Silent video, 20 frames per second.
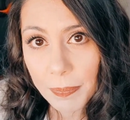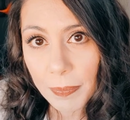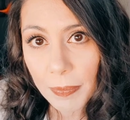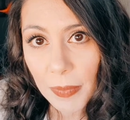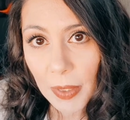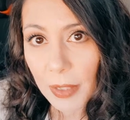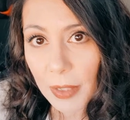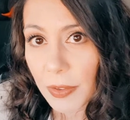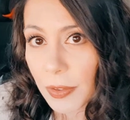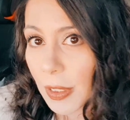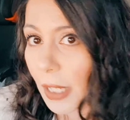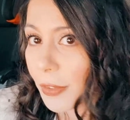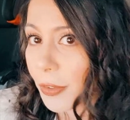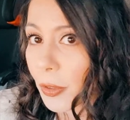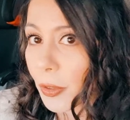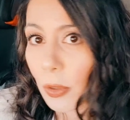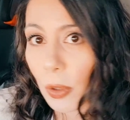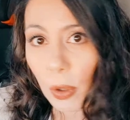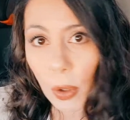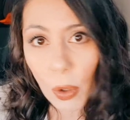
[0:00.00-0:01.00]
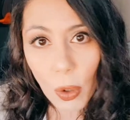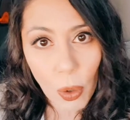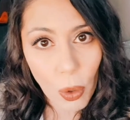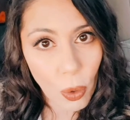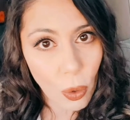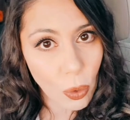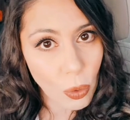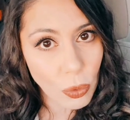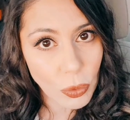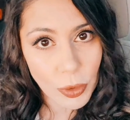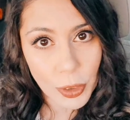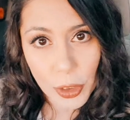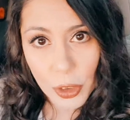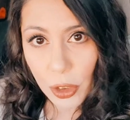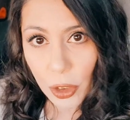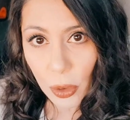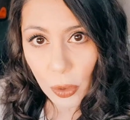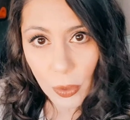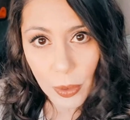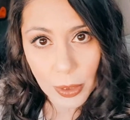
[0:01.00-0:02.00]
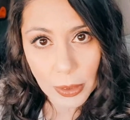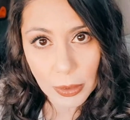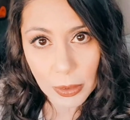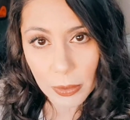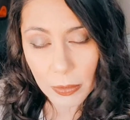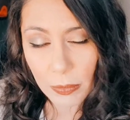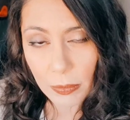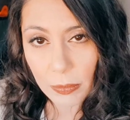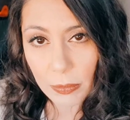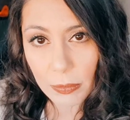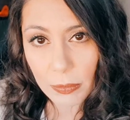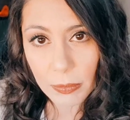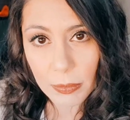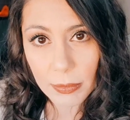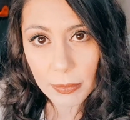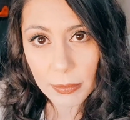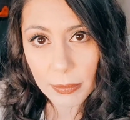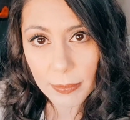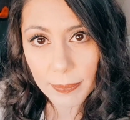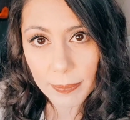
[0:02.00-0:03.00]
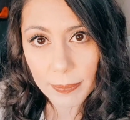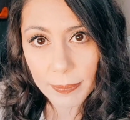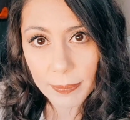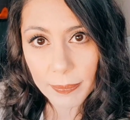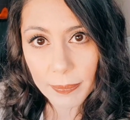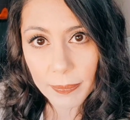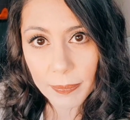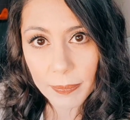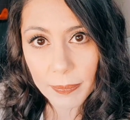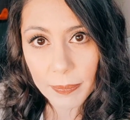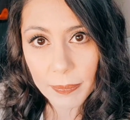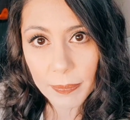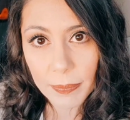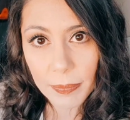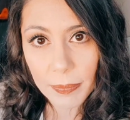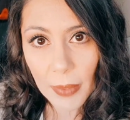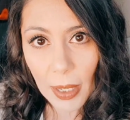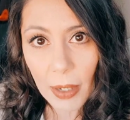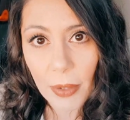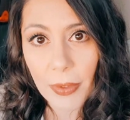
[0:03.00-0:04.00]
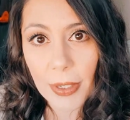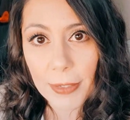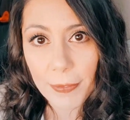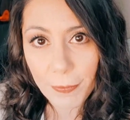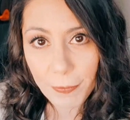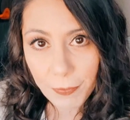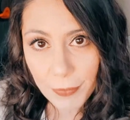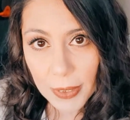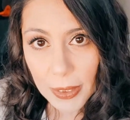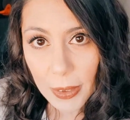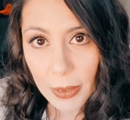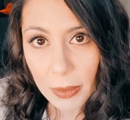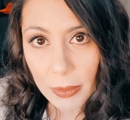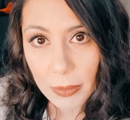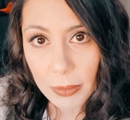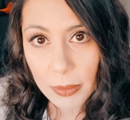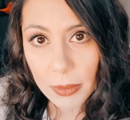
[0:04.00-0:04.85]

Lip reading: is that they're only showing you how they feel